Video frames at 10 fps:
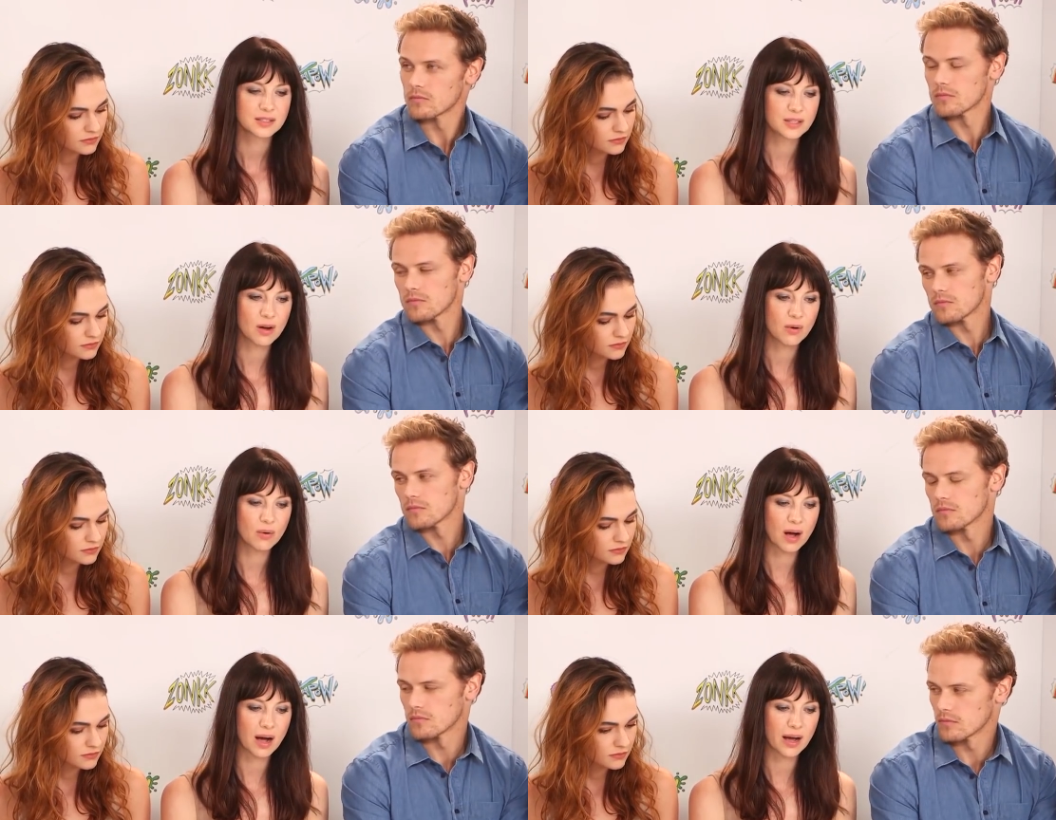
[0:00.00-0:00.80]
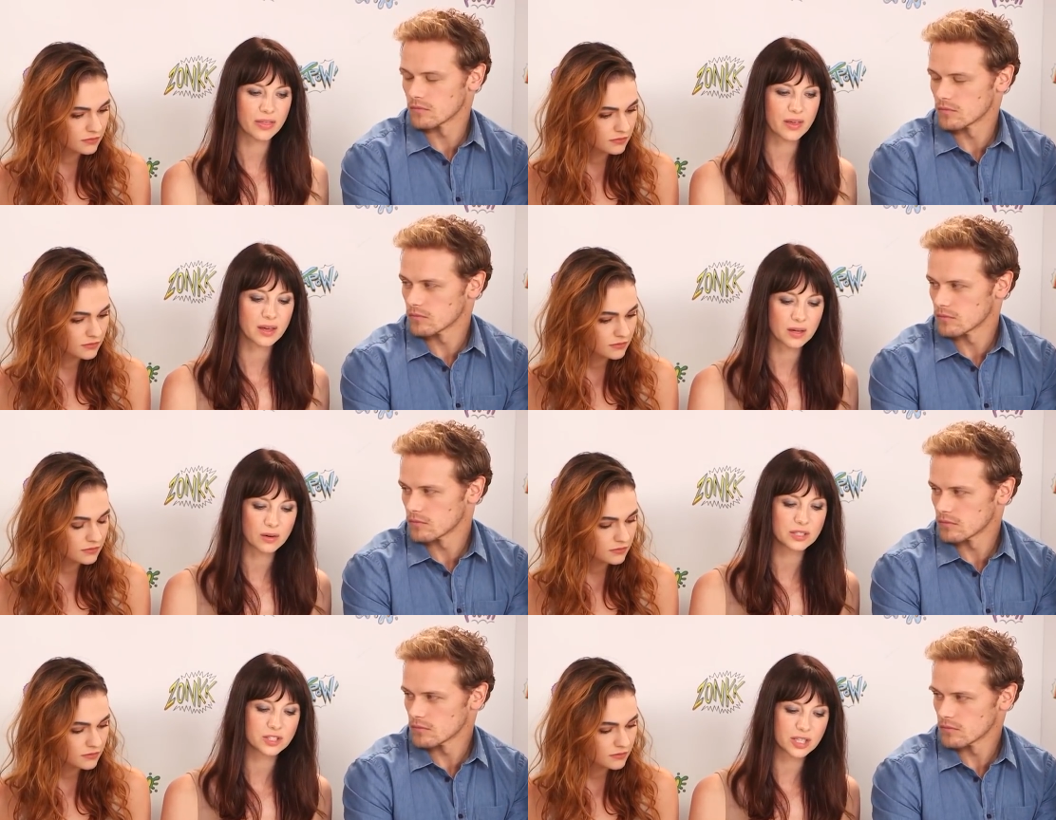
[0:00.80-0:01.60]
Speaker 1: So I think, you
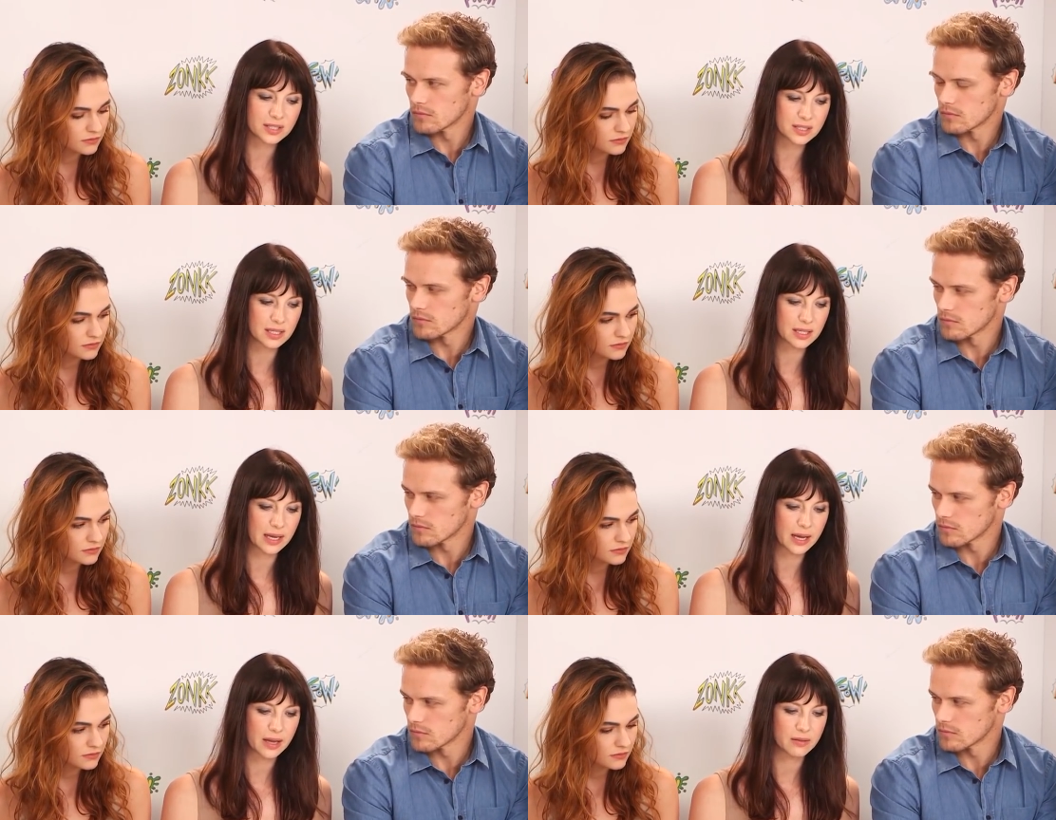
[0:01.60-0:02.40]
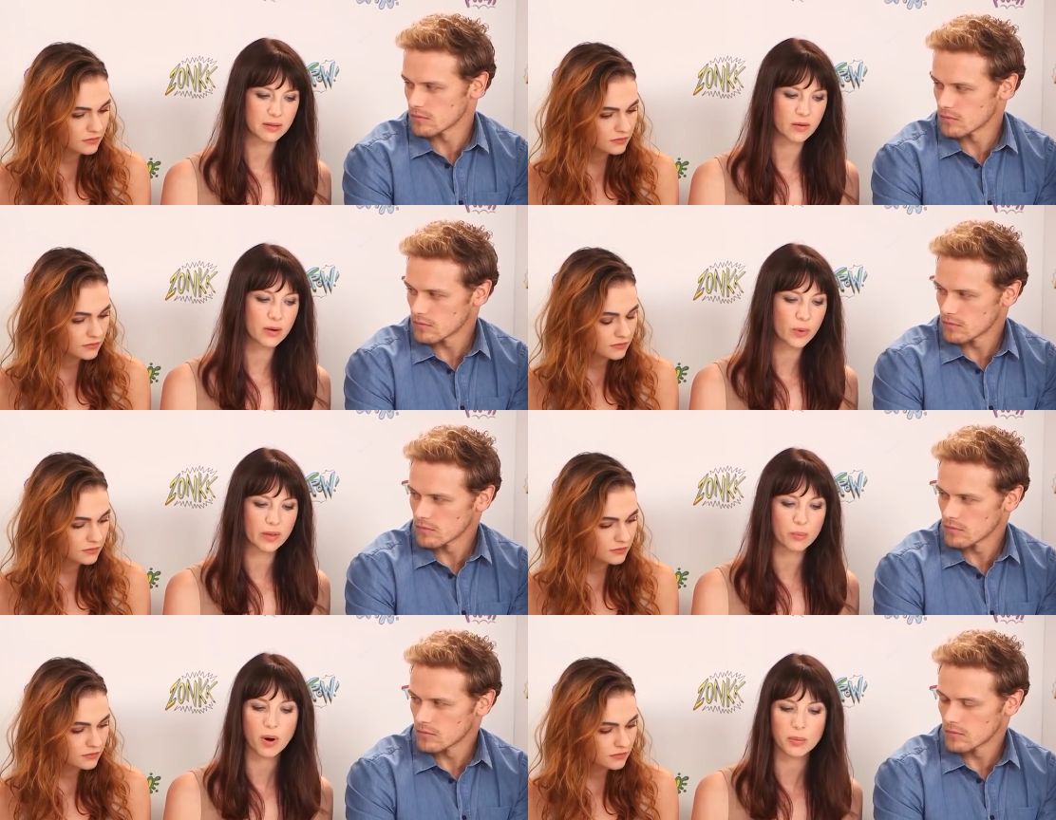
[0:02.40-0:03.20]
know, logistically, the only
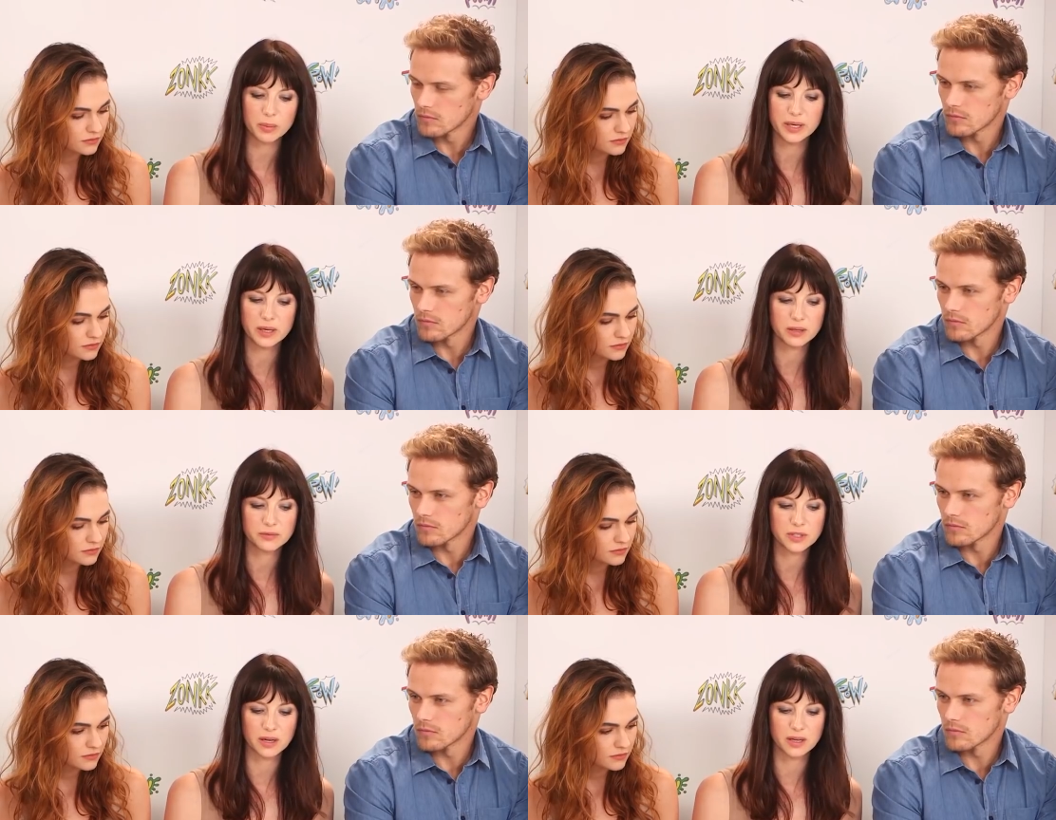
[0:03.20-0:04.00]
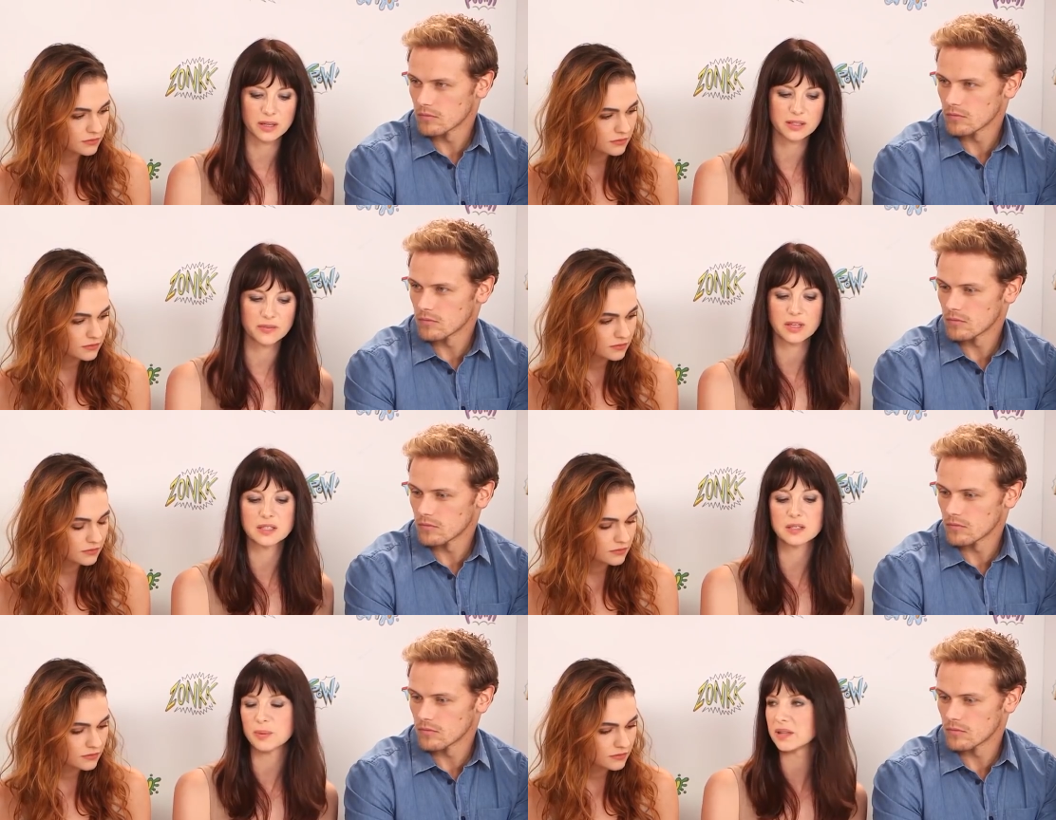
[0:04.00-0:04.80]
way they probably could have done it is if
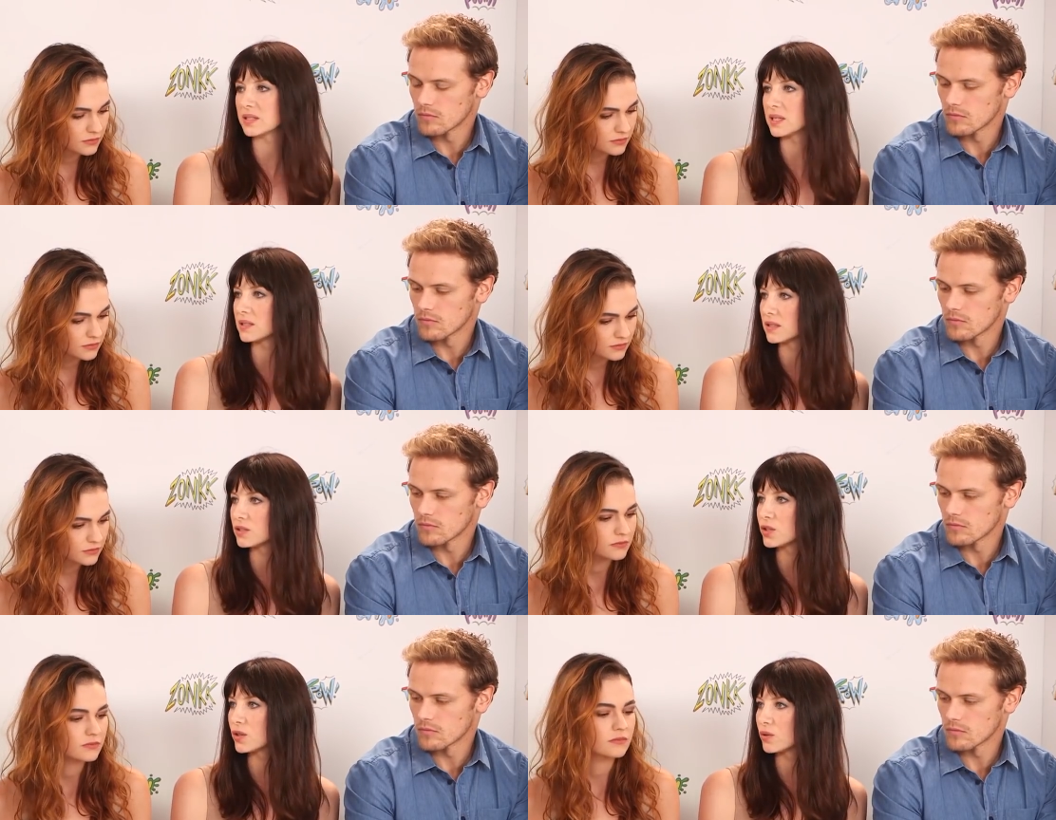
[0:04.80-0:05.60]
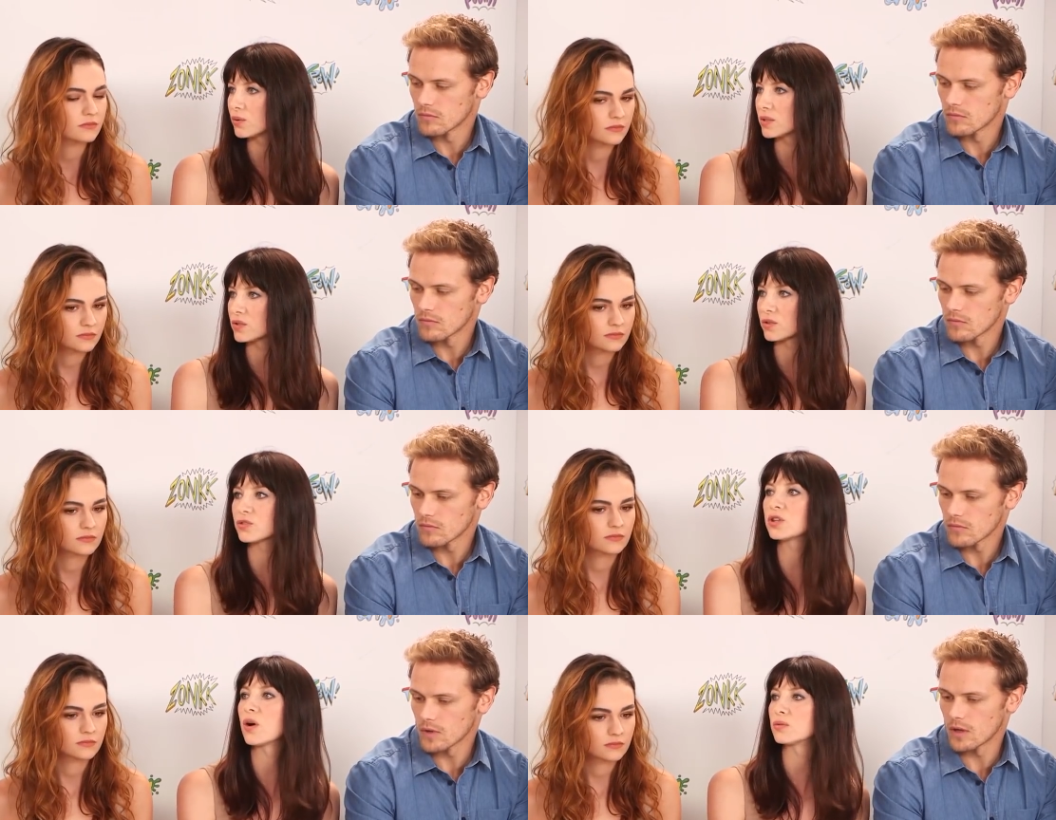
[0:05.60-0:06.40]
they'd split the season in two and
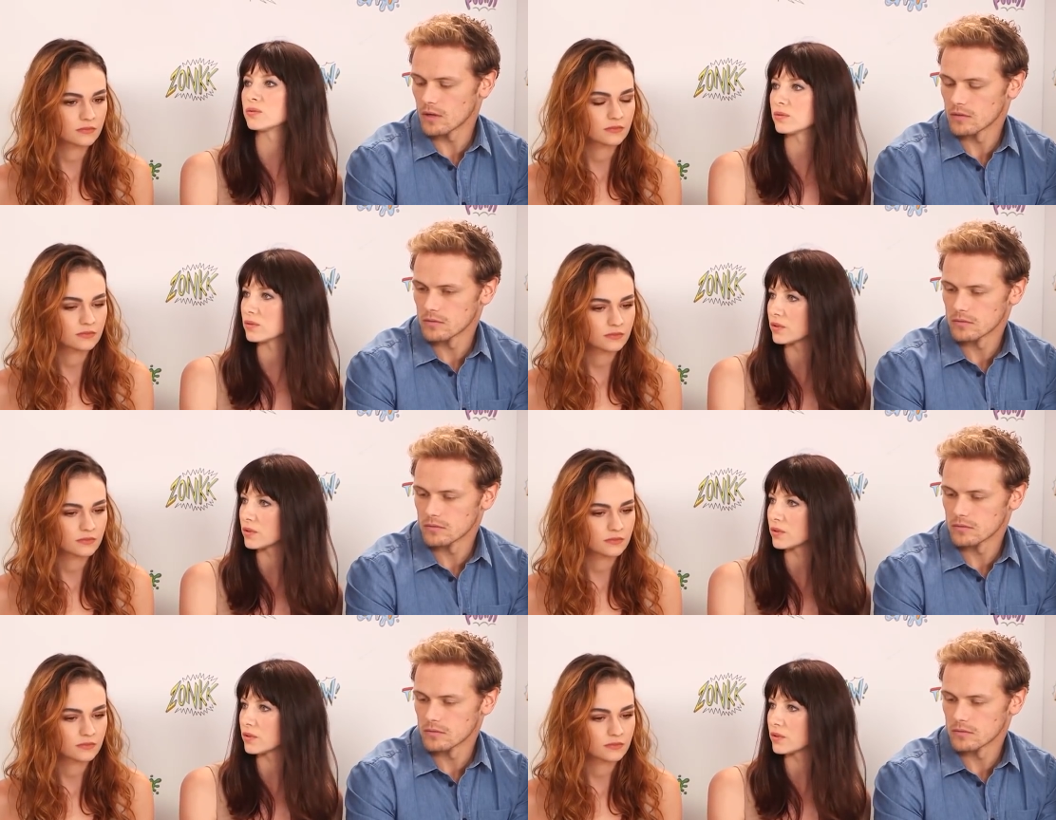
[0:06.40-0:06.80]
sort of shown